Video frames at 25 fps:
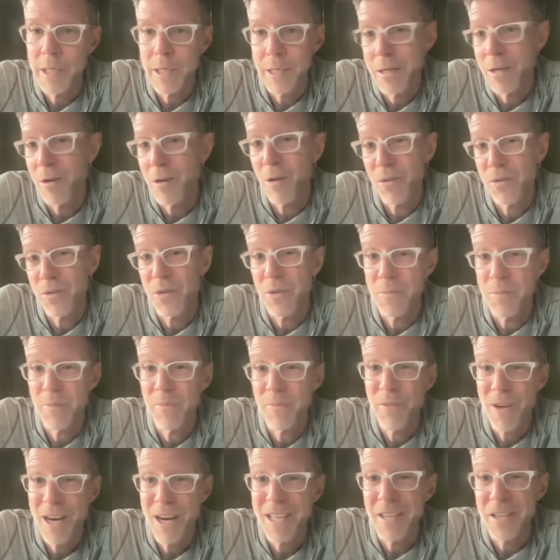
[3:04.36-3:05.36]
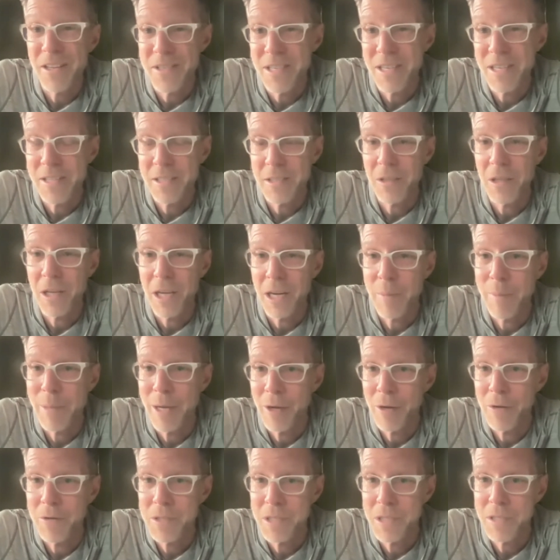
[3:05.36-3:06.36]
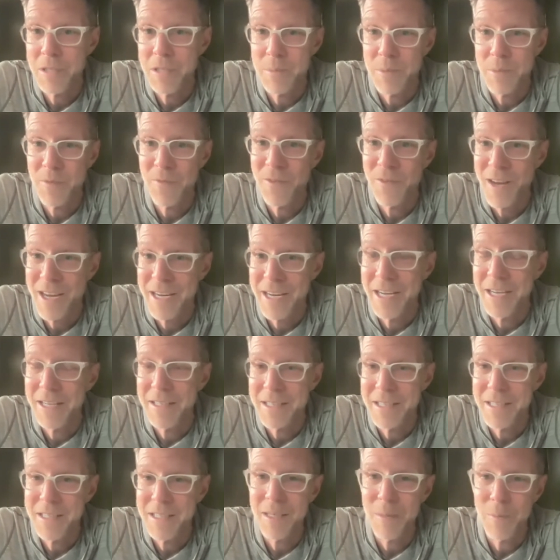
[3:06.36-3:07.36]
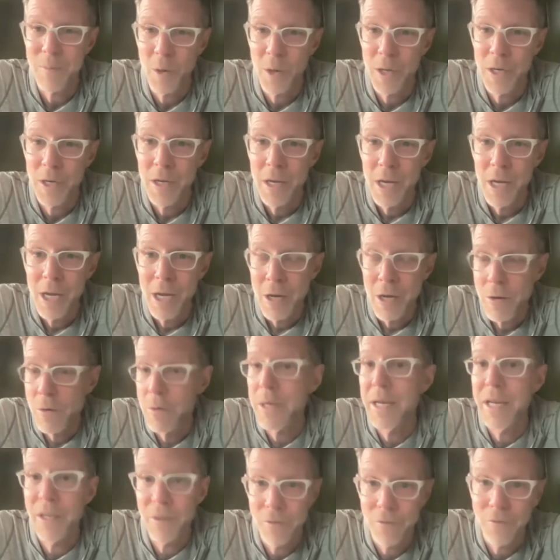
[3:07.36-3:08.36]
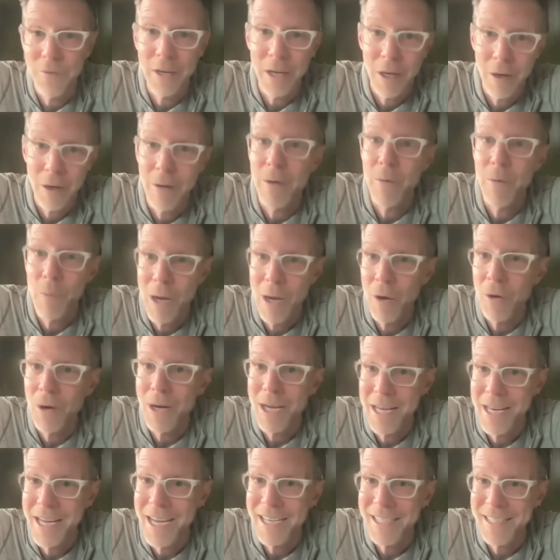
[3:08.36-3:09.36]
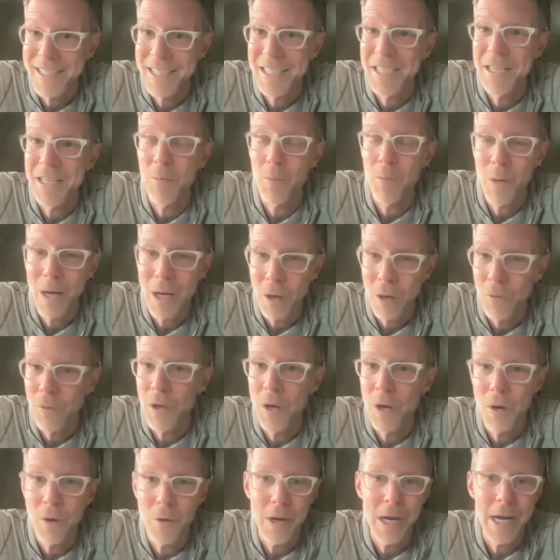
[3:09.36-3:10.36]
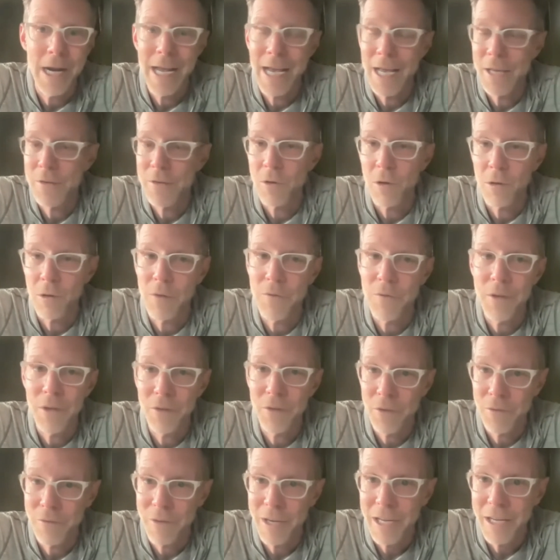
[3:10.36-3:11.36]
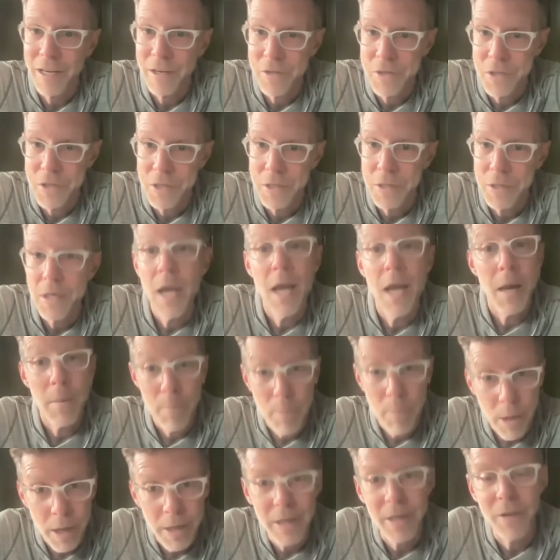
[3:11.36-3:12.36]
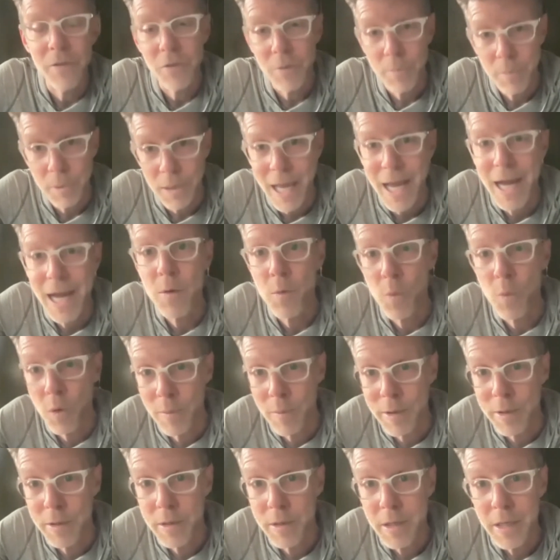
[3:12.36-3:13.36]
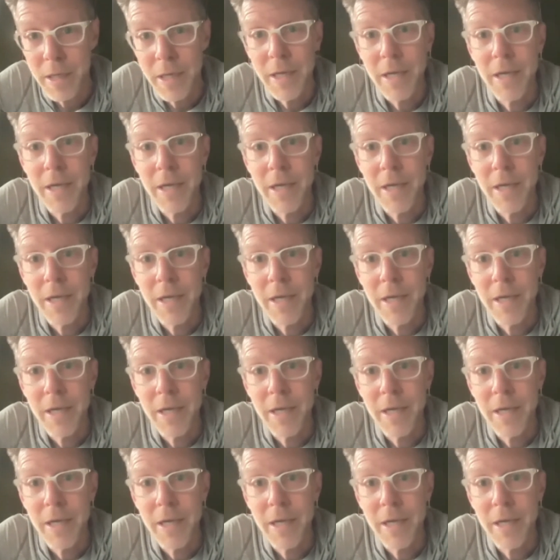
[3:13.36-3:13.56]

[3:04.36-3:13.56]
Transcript: And it also, frankly, says a lot about our systems of finance. It's someone who is very well connected and well known and has all of these advantages, but is a Black woman,